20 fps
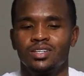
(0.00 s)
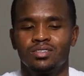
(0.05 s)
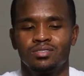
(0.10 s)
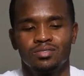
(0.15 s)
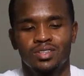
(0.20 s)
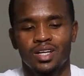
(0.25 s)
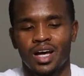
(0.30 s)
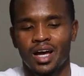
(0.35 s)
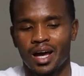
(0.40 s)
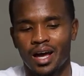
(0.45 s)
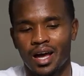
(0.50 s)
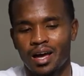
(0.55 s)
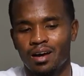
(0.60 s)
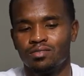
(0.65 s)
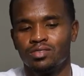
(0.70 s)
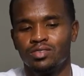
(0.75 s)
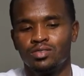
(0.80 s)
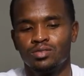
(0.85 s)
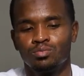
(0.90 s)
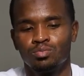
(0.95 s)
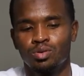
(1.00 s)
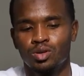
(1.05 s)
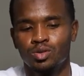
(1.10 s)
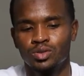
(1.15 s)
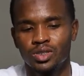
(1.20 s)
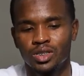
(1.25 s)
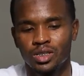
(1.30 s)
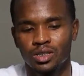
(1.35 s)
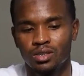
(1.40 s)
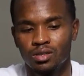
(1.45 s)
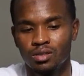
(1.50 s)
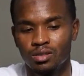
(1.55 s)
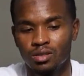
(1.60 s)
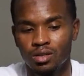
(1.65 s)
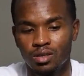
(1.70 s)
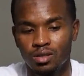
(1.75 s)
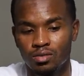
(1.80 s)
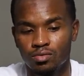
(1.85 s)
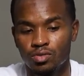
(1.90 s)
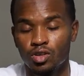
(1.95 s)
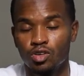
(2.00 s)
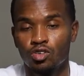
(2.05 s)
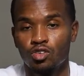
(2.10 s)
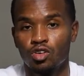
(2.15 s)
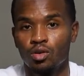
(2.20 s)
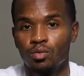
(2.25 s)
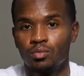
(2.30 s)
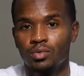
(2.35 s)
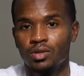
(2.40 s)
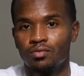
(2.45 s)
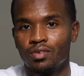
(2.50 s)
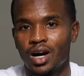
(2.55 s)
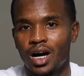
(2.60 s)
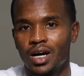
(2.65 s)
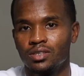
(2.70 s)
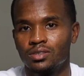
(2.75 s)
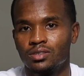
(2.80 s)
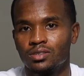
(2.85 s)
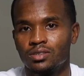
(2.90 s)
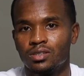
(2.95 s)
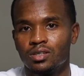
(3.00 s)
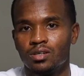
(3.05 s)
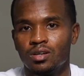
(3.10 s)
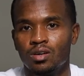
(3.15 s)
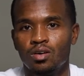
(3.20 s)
And you're like, I have a protein photochromic visor.